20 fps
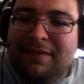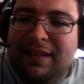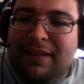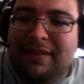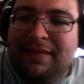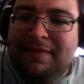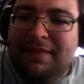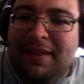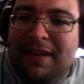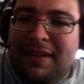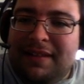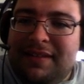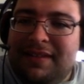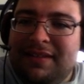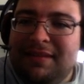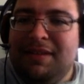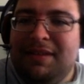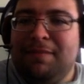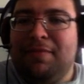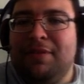Honestly,
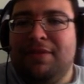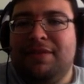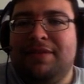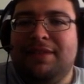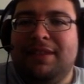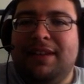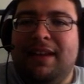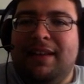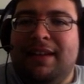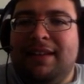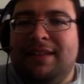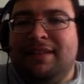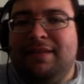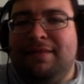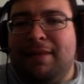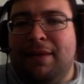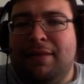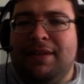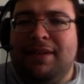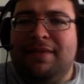me personally, I
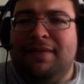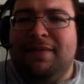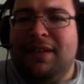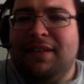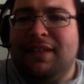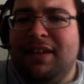want to feel